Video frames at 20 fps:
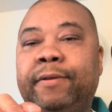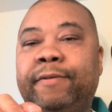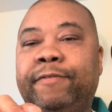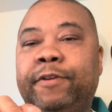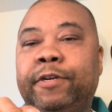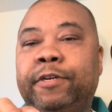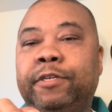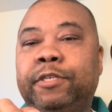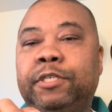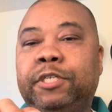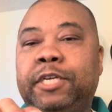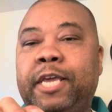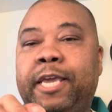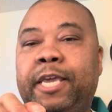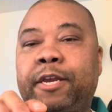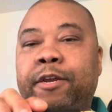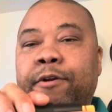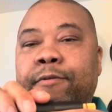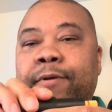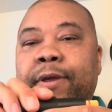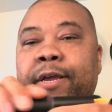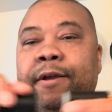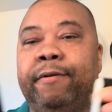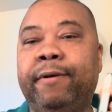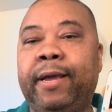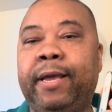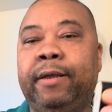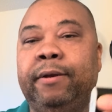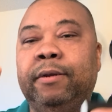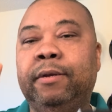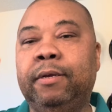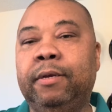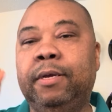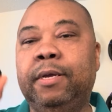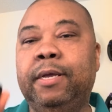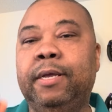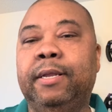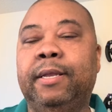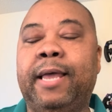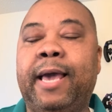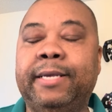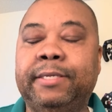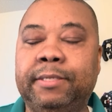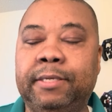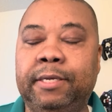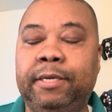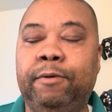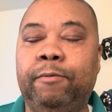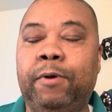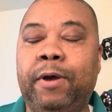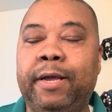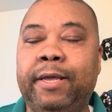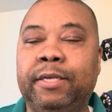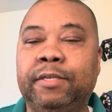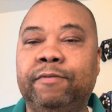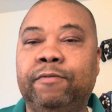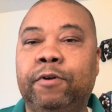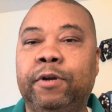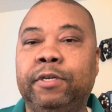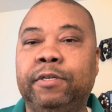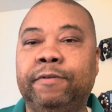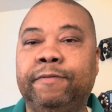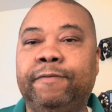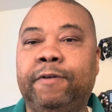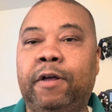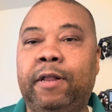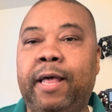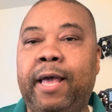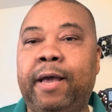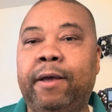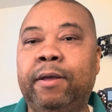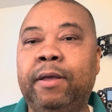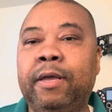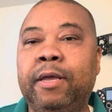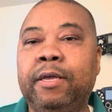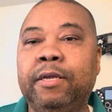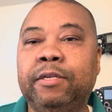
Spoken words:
If you're shaking your rig around, last thing you want is for it to fall out.